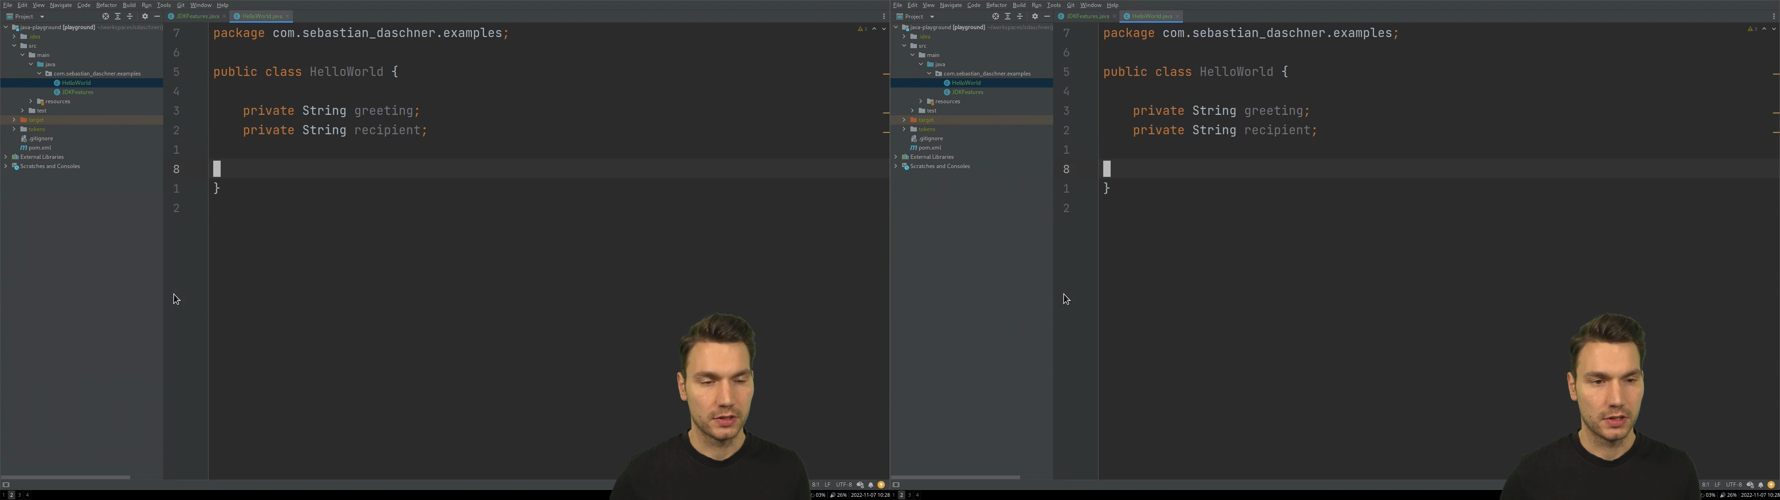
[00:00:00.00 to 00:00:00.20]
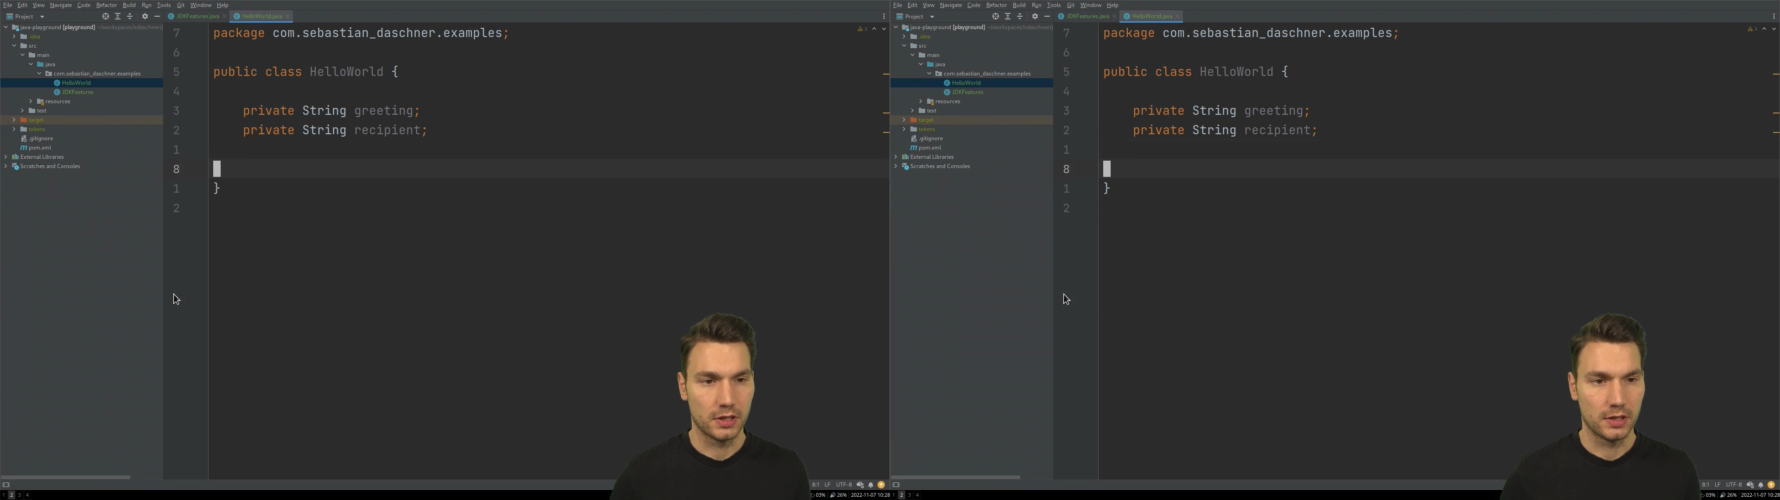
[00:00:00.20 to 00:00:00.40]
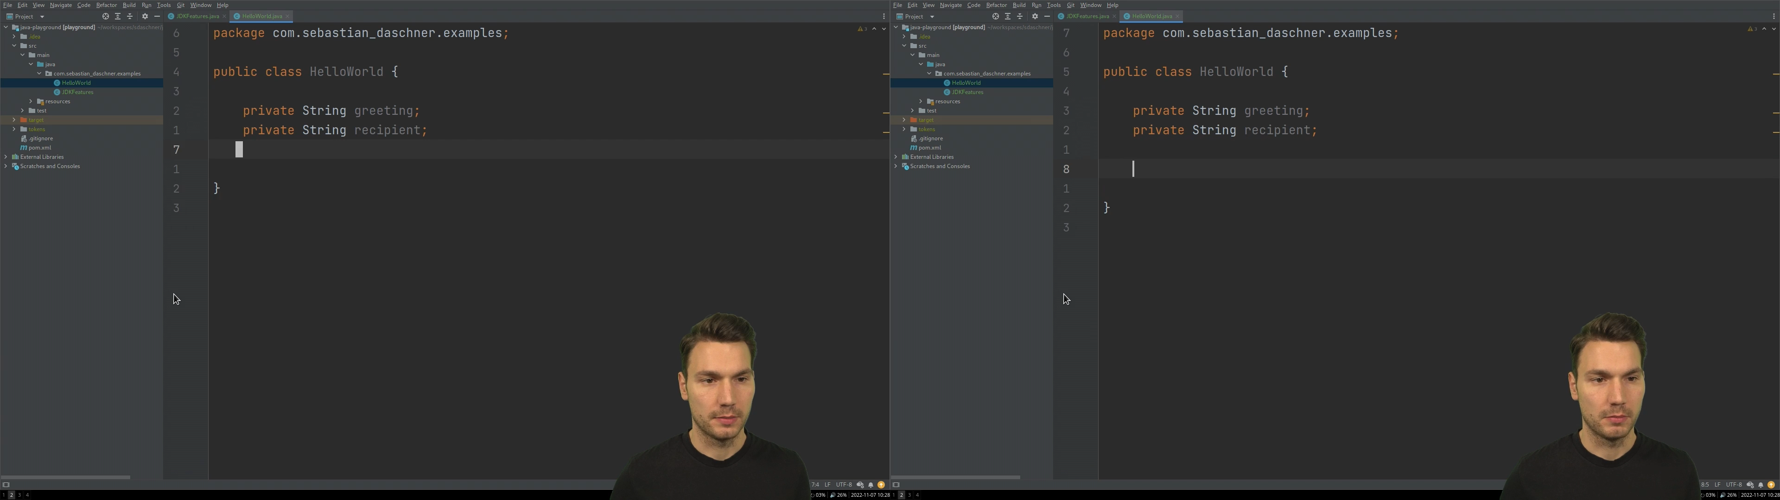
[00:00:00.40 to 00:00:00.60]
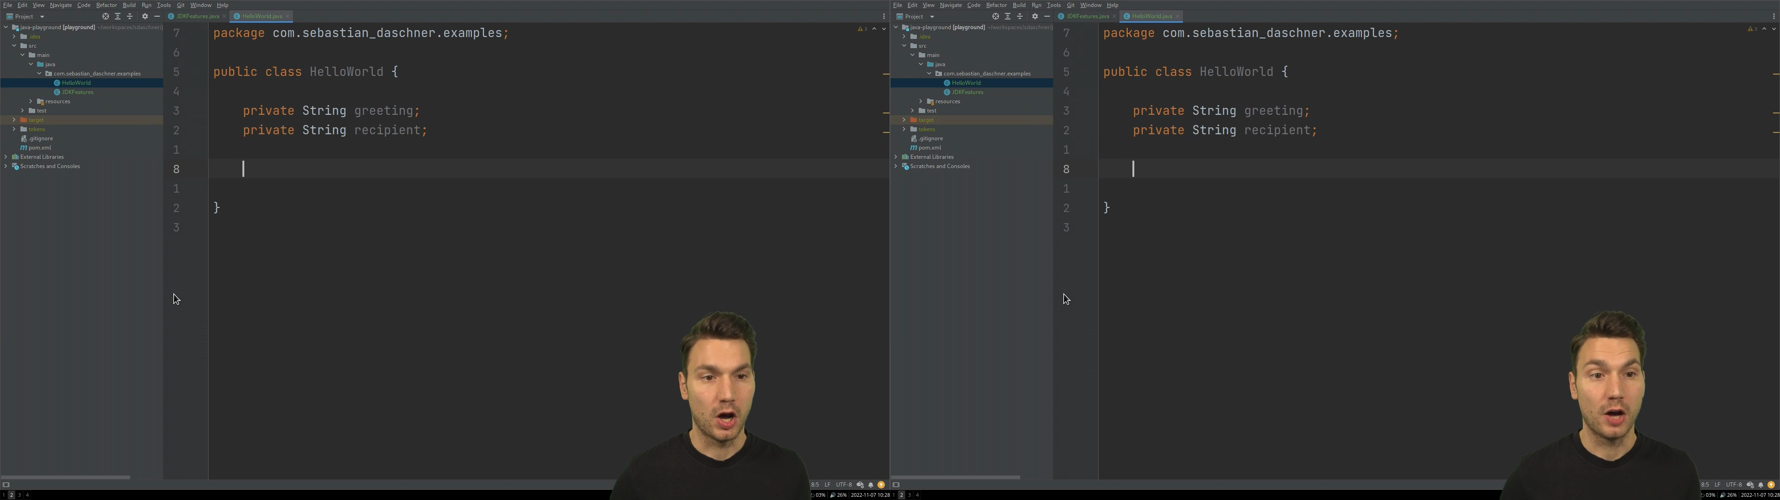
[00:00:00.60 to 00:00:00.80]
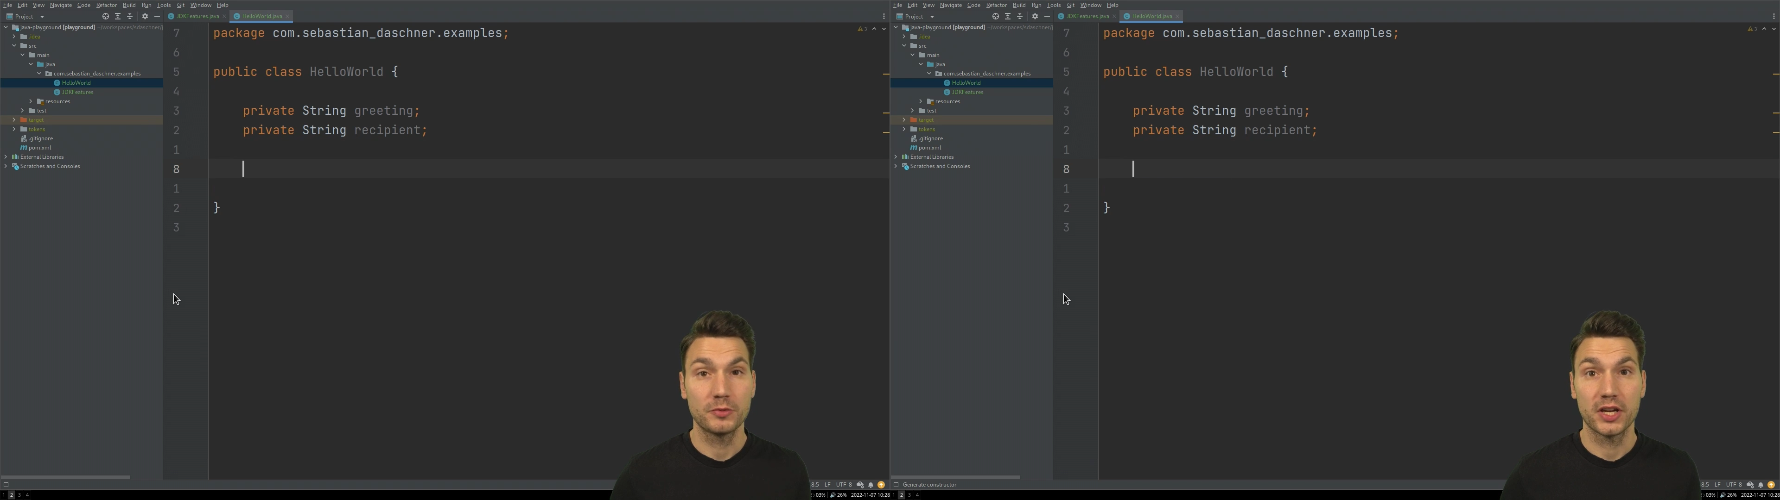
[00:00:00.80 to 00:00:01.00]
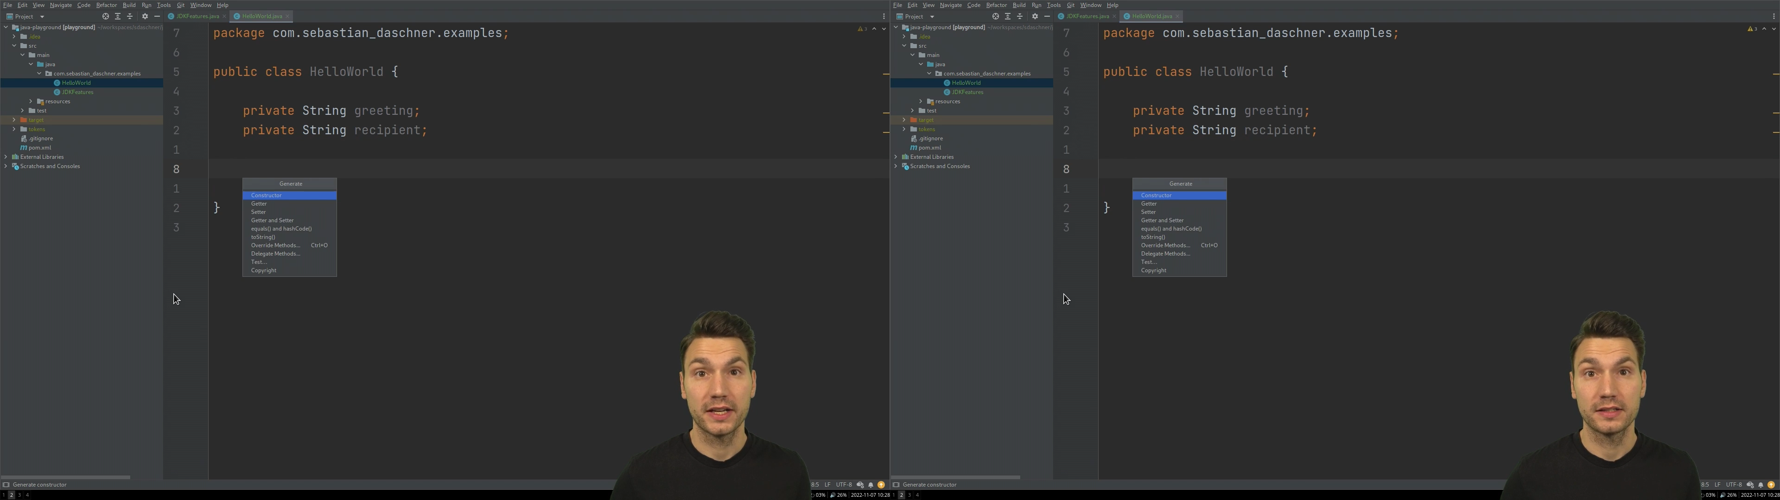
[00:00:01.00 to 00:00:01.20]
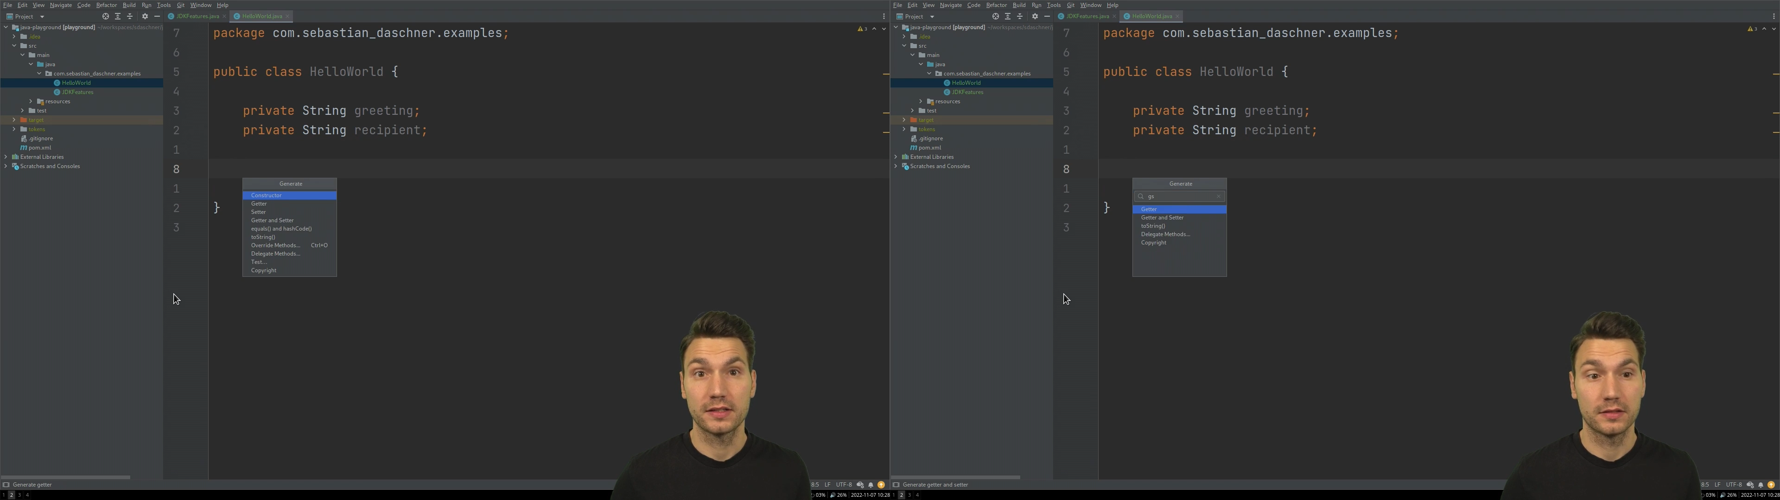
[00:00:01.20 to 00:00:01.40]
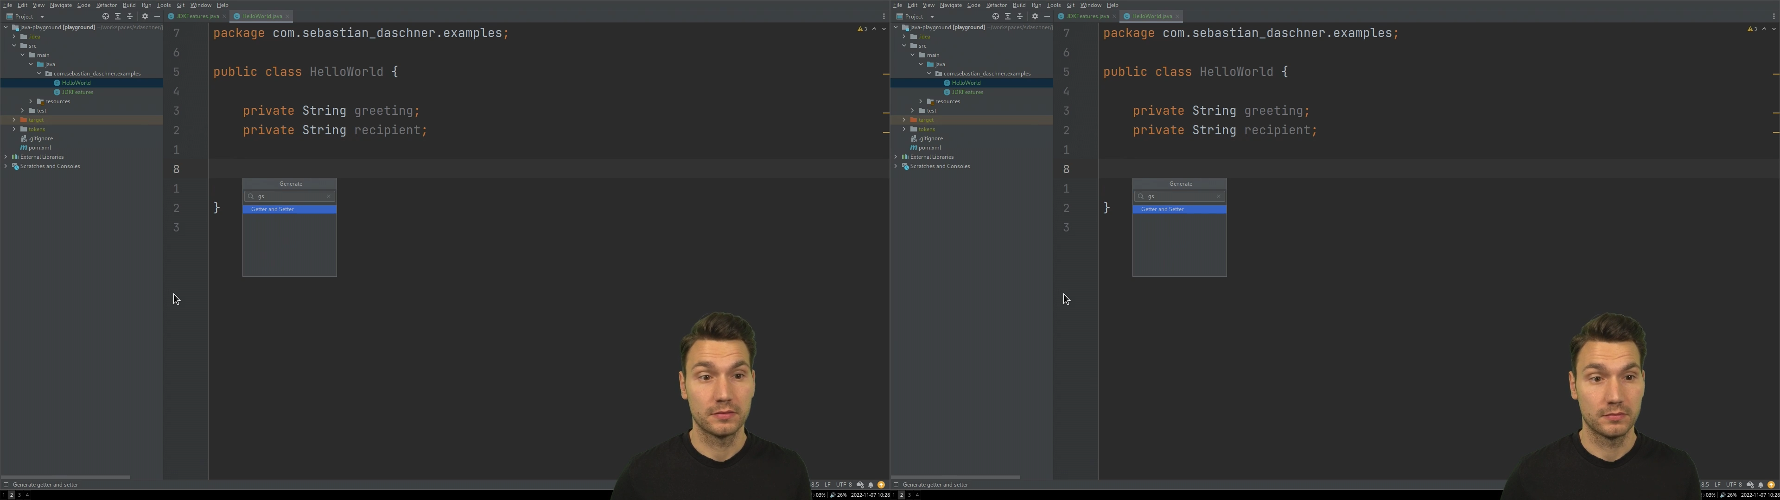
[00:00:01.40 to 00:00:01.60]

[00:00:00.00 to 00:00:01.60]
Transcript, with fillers: um, objects,